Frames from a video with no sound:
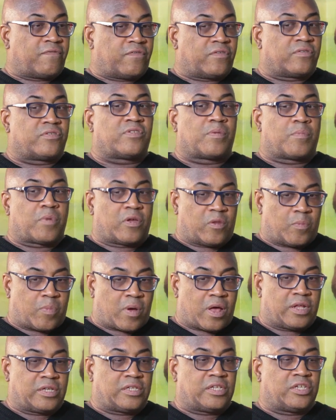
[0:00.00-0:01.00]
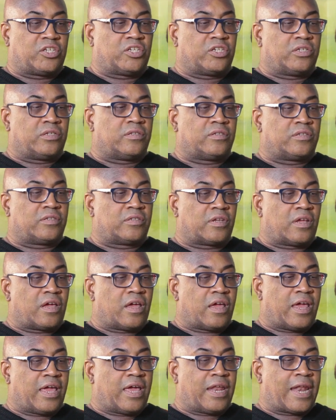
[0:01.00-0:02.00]
for some other politicians,
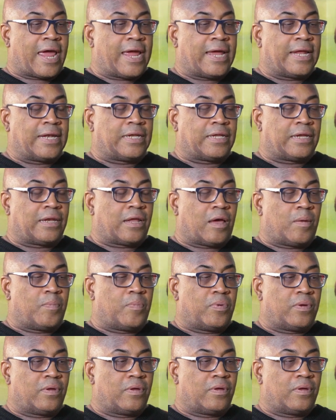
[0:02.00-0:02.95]
and I ended up